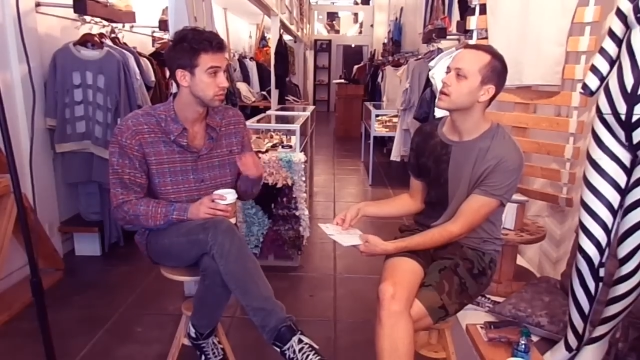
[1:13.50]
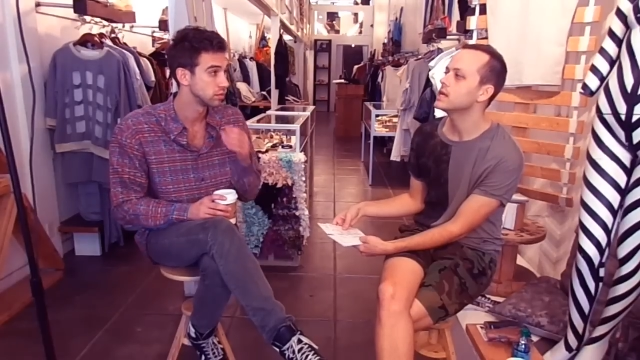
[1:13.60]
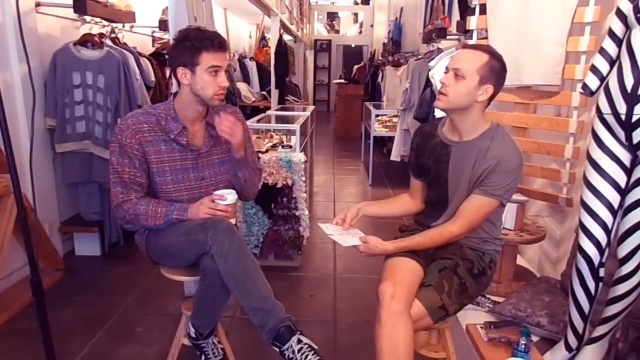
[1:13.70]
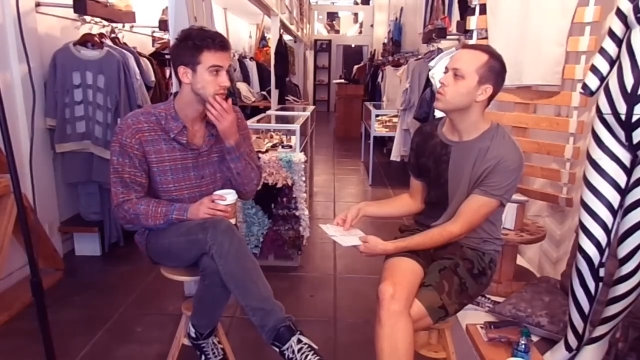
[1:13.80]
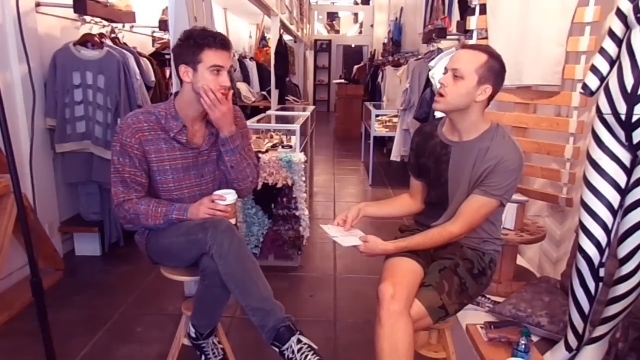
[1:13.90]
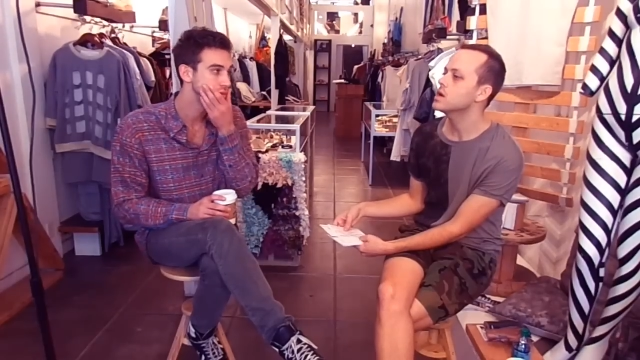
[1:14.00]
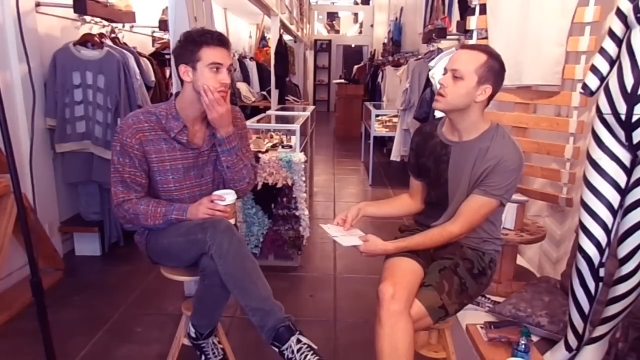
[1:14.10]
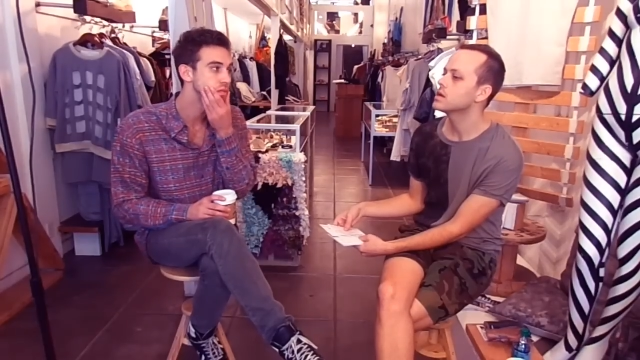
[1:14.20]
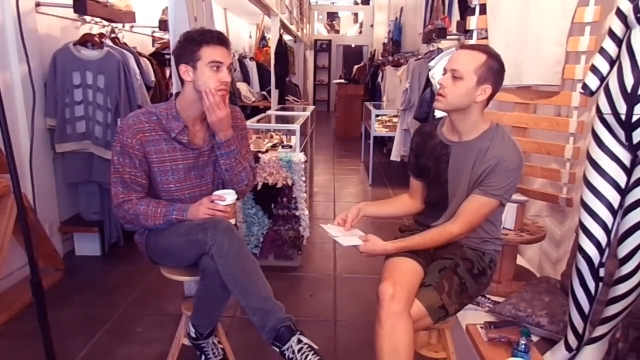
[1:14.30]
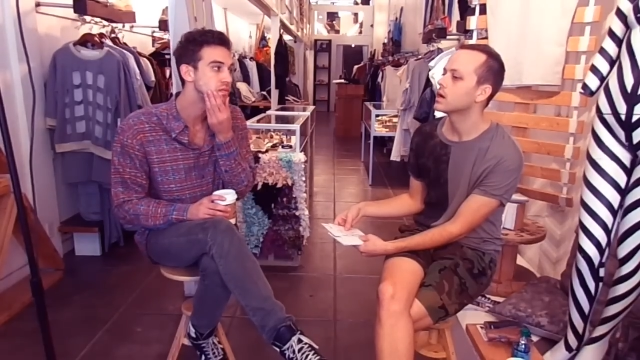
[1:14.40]

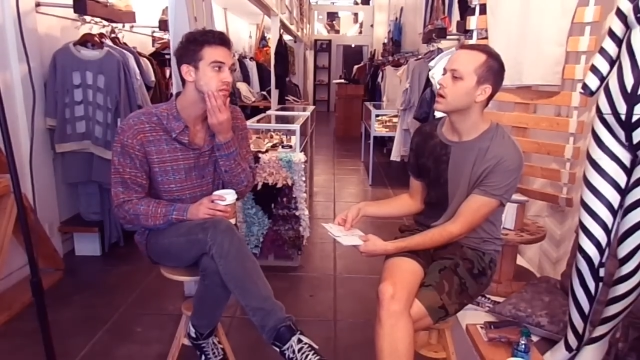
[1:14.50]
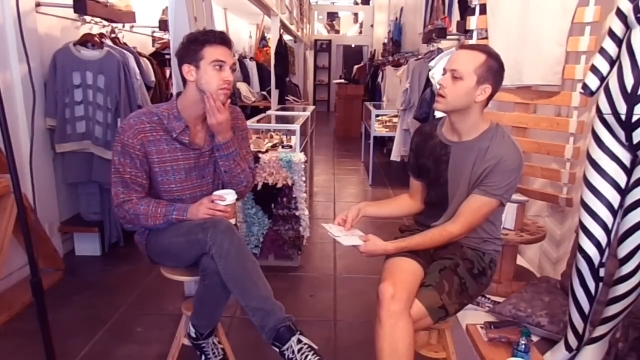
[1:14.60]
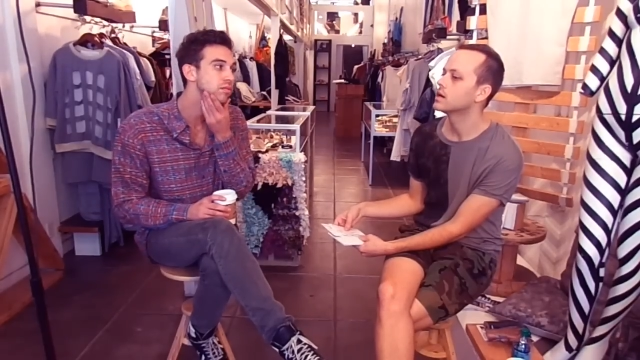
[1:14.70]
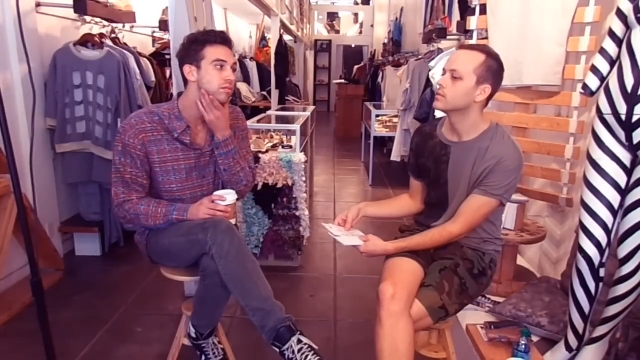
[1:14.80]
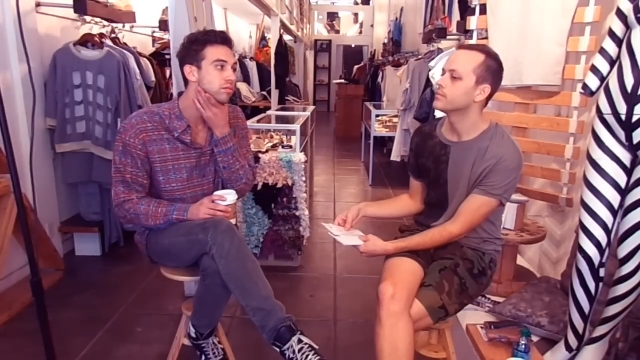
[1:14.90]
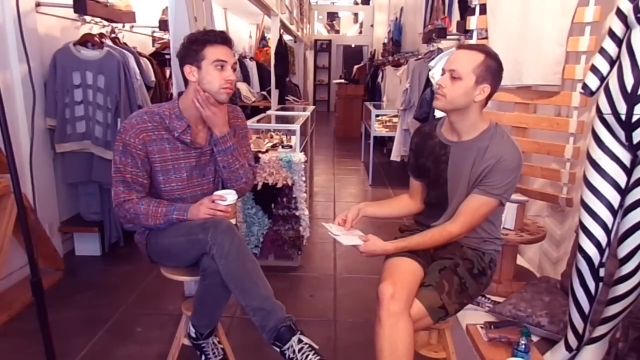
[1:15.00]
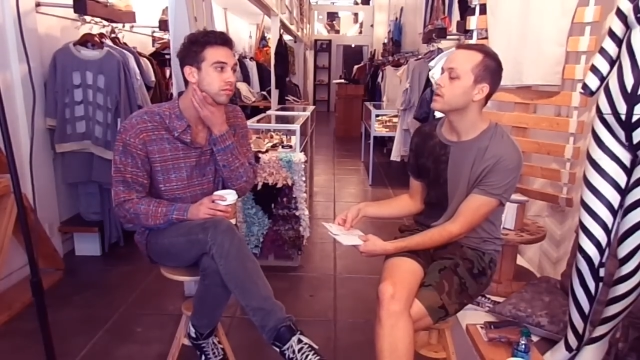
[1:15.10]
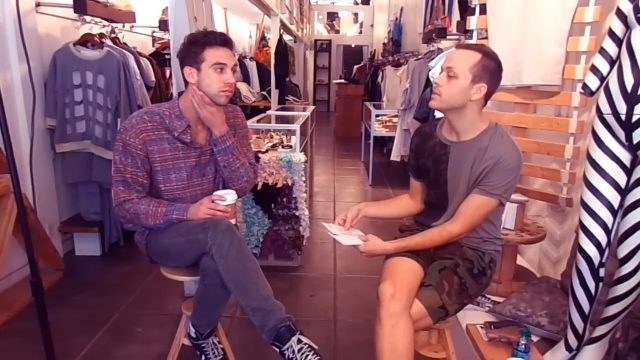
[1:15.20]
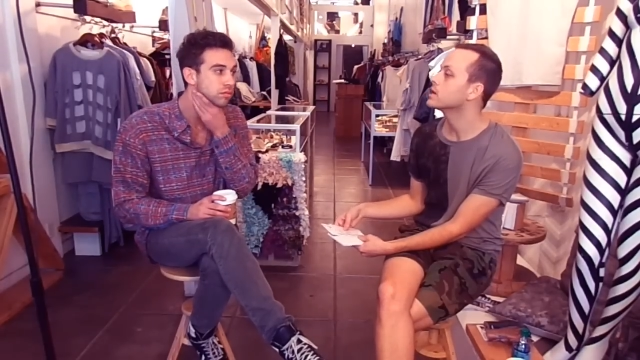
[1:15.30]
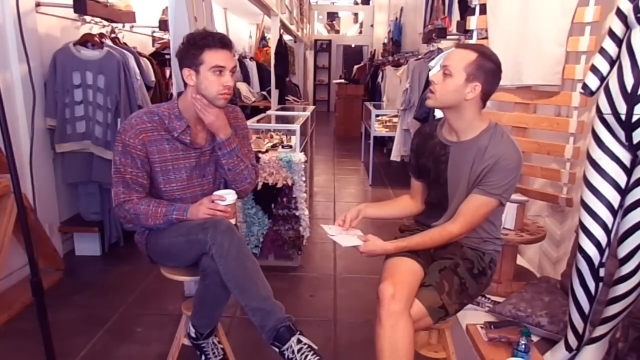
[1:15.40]
Speaker 1: anyone, um,
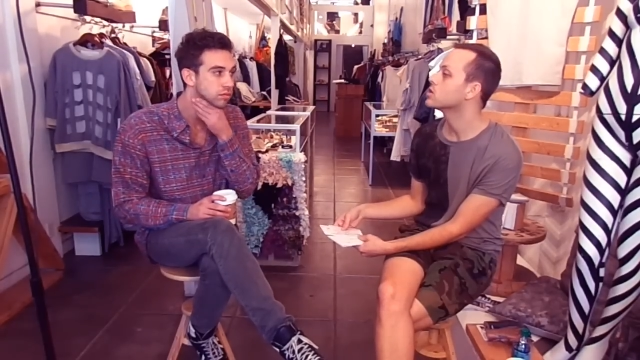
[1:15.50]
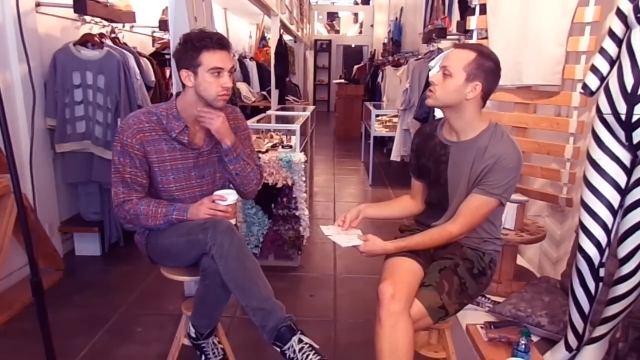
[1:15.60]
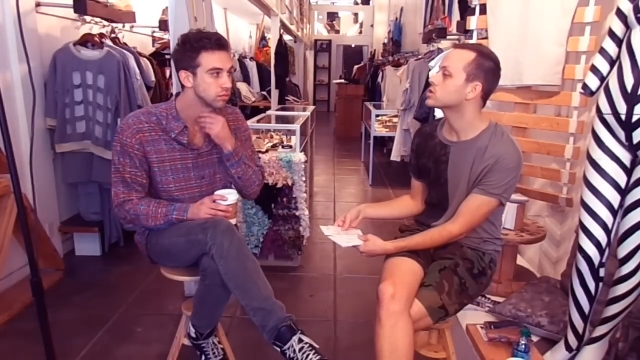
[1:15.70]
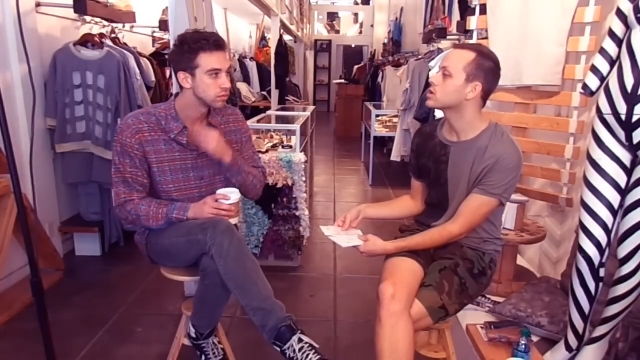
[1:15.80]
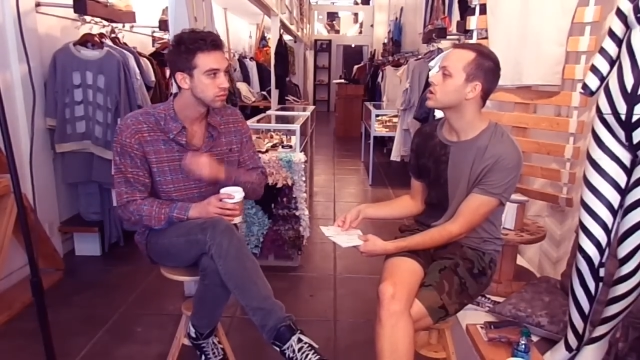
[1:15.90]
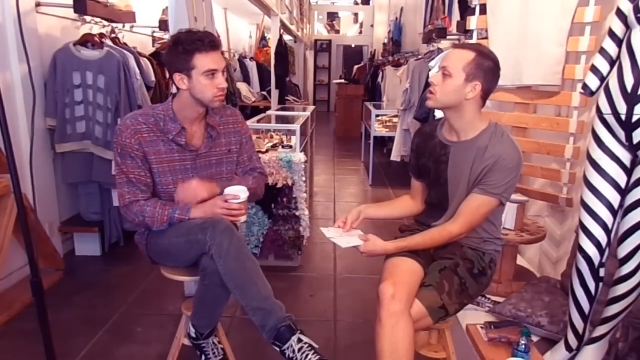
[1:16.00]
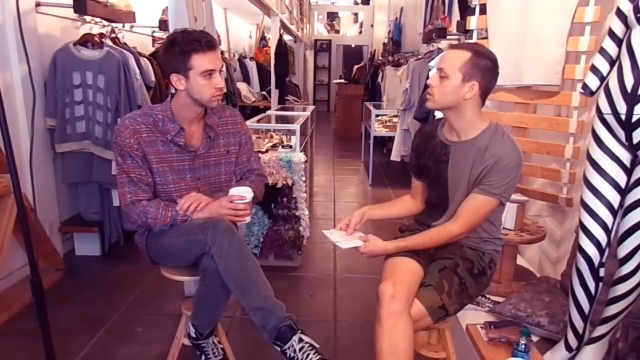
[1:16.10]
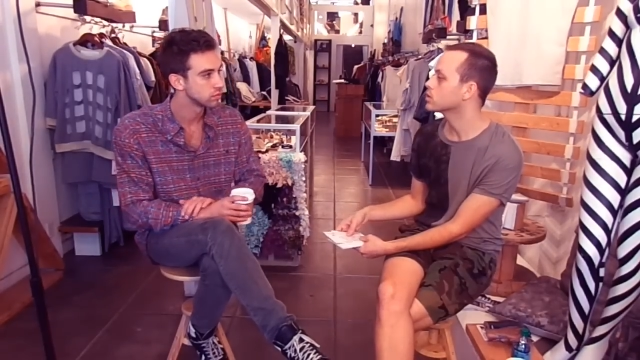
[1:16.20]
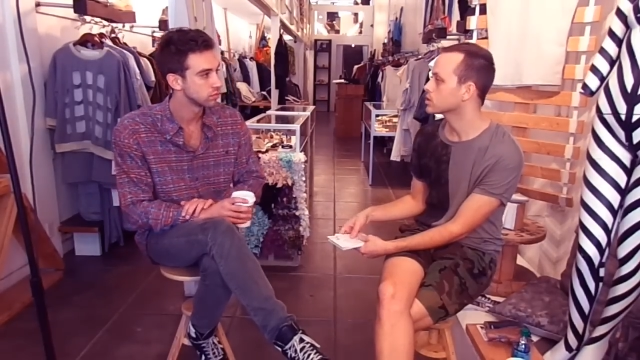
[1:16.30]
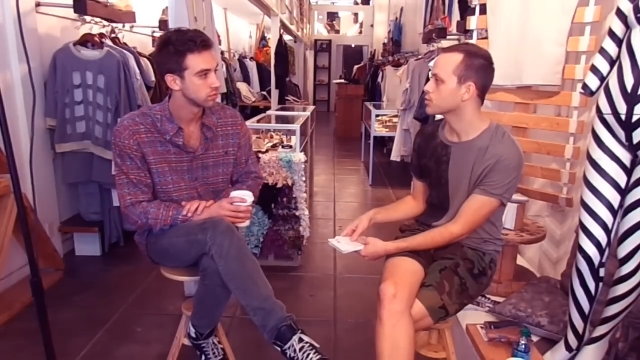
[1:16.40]
maybe a co star or a